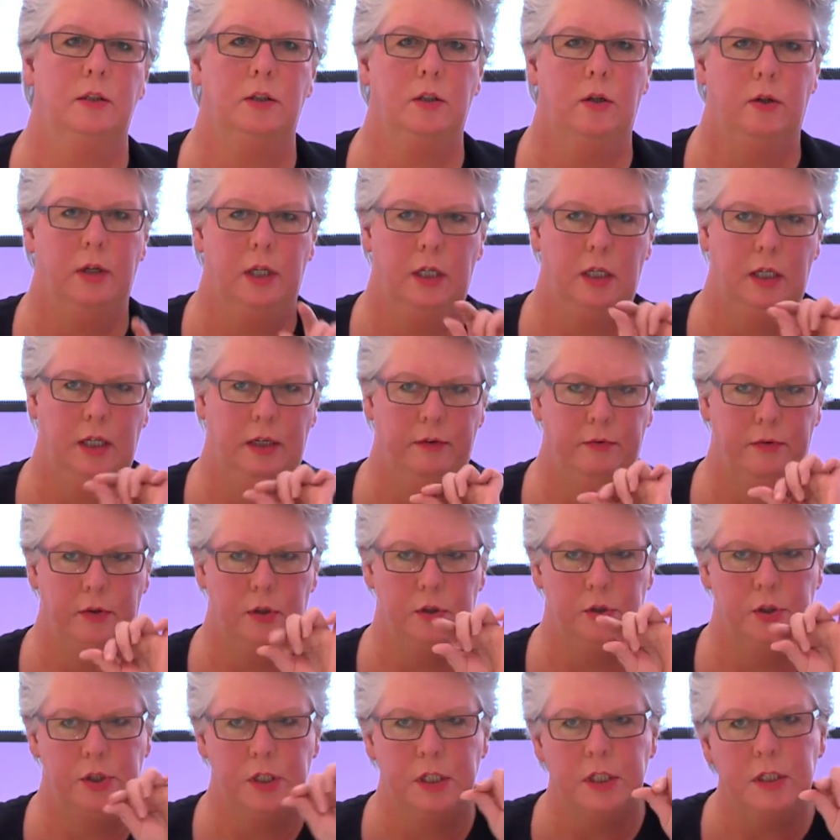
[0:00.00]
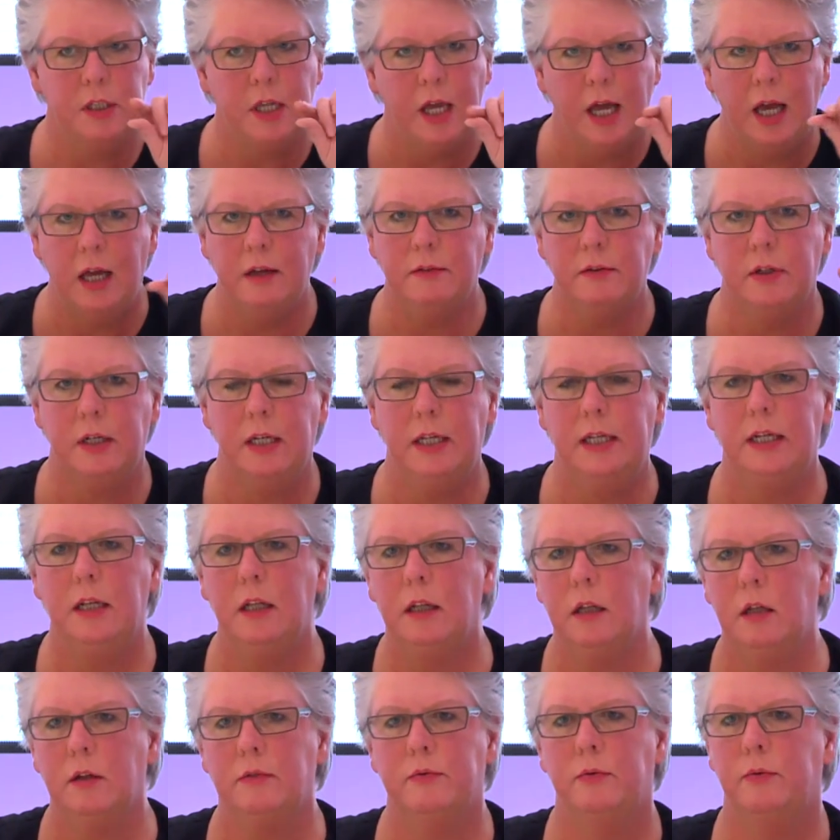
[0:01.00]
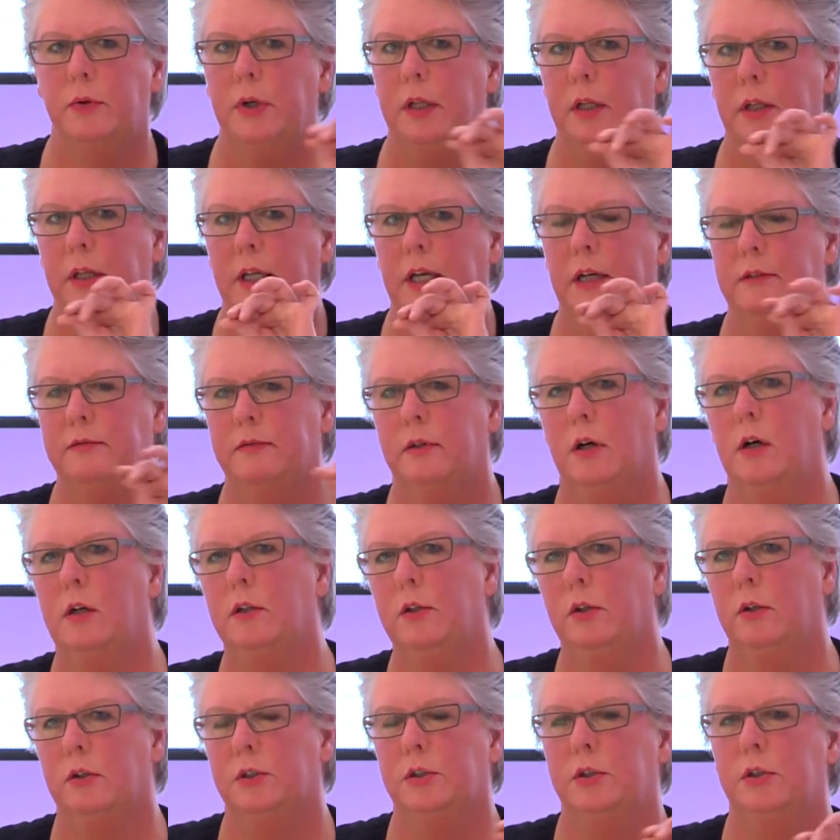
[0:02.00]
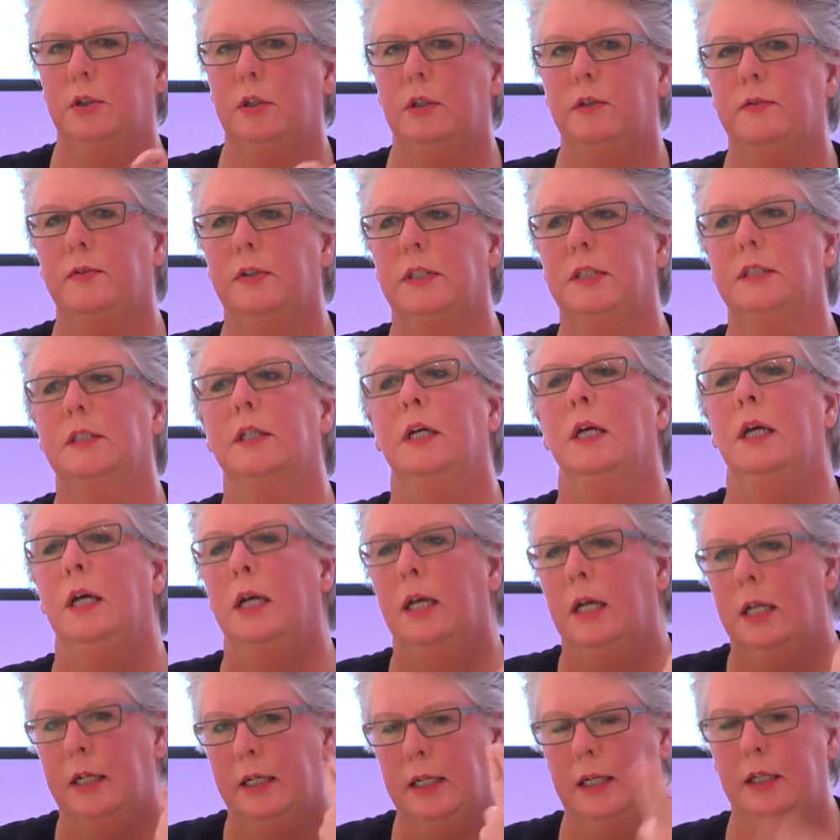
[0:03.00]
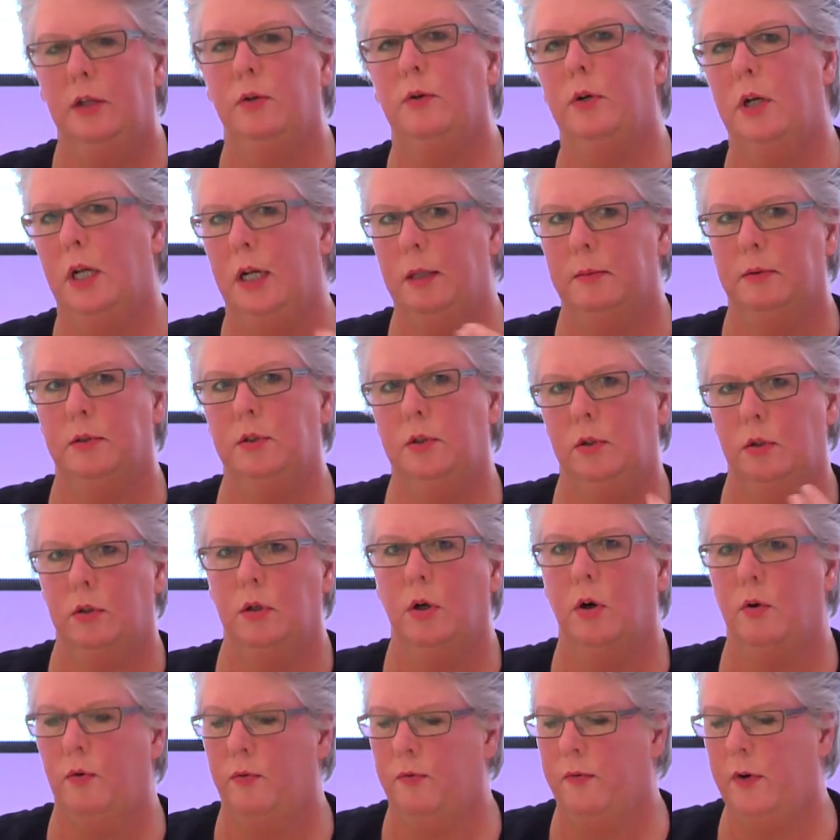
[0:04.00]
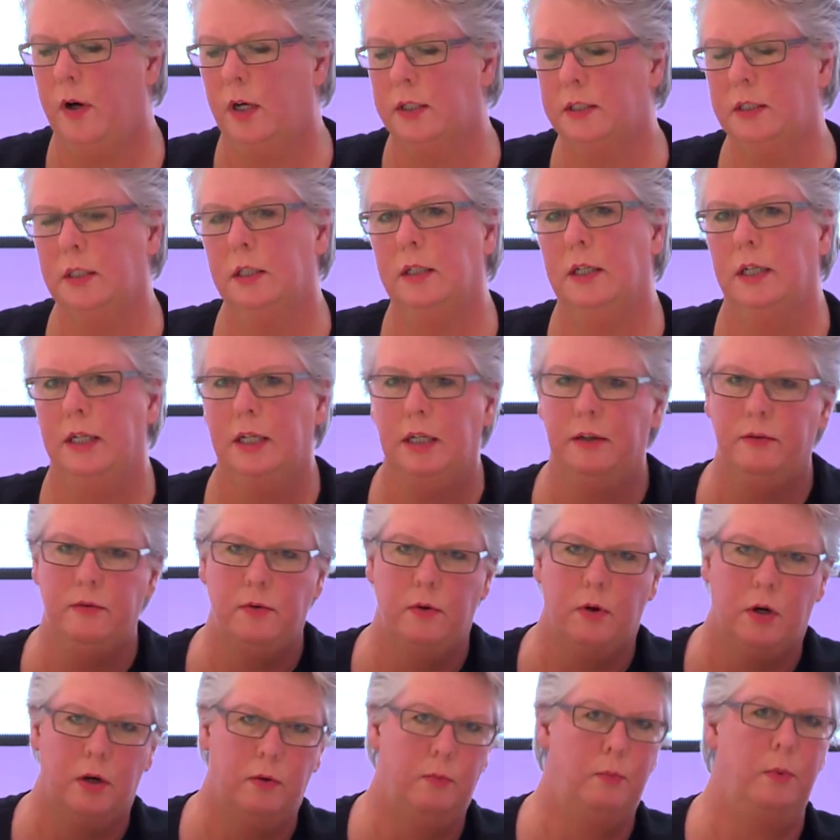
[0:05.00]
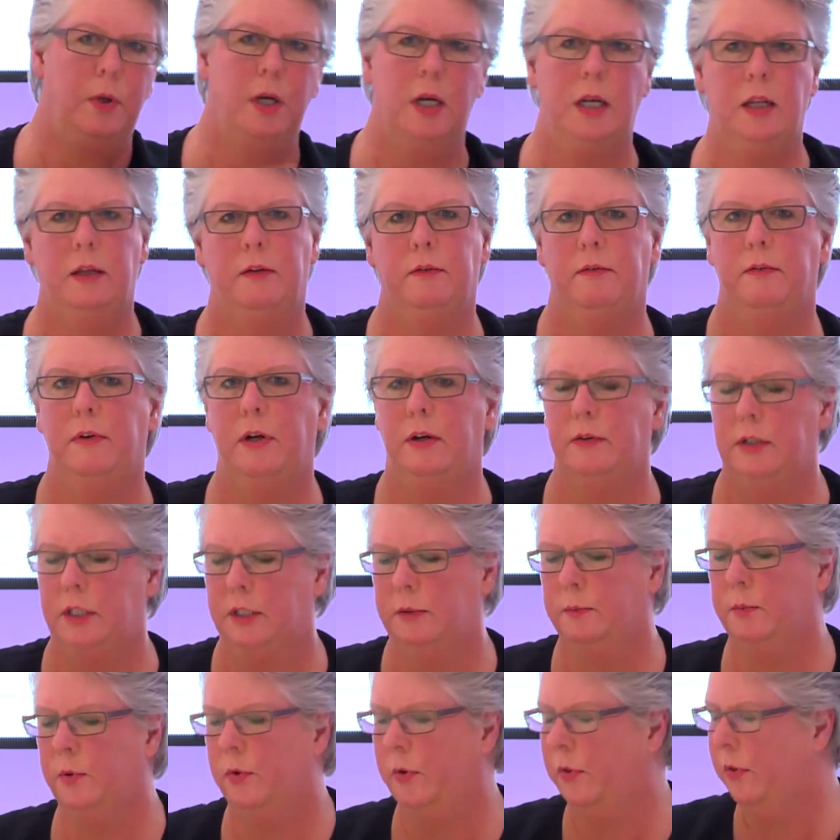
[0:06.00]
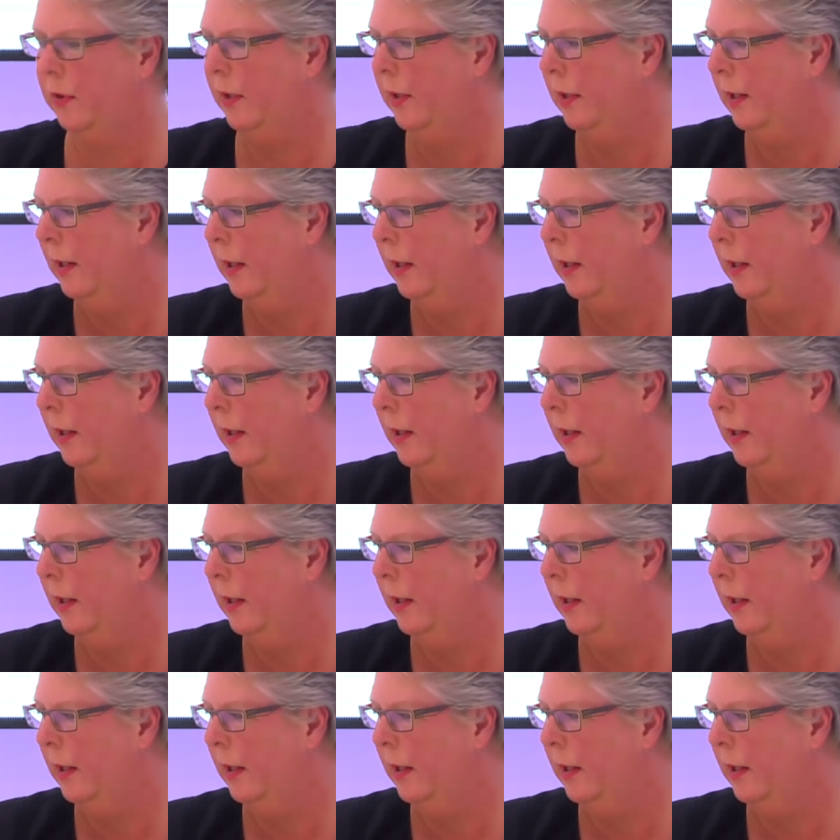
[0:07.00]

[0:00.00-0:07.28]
So if you just have a little of relief on your surface, then you're able to go faster than if you are really very smooth.